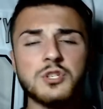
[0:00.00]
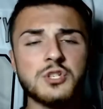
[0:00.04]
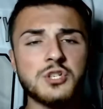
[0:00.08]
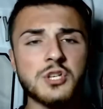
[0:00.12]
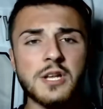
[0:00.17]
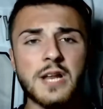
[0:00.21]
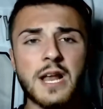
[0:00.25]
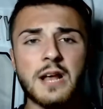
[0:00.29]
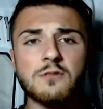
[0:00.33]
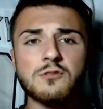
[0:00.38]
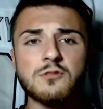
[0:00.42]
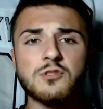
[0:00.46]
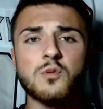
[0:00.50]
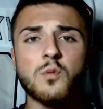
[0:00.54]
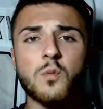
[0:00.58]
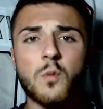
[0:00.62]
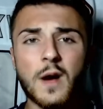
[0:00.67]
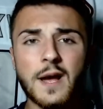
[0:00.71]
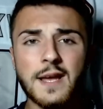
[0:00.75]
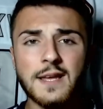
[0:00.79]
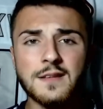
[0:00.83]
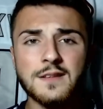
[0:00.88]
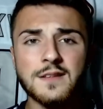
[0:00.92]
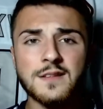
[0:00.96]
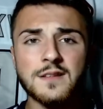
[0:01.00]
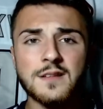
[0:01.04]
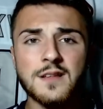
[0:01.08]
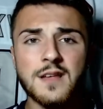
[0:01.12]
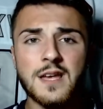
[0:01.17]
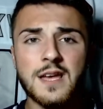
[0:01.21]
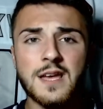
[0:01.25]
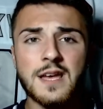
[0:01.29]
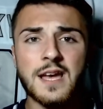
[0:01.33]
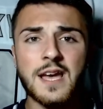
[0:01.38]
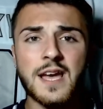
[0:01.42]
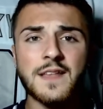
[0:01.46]
out twice
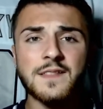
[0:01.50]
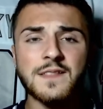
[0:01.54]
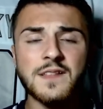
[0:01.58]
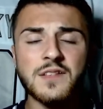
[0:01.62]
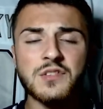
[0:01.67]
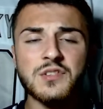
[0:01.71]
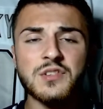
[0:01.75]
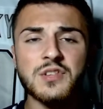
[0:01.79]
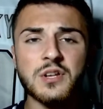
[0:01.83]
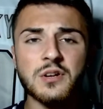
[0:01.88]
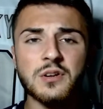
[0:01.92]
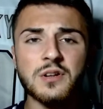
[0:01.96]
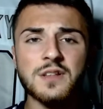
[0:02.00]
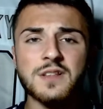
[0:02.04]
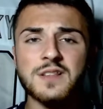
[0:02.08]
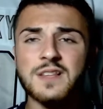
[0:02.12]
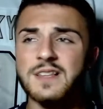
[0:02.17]
in this series.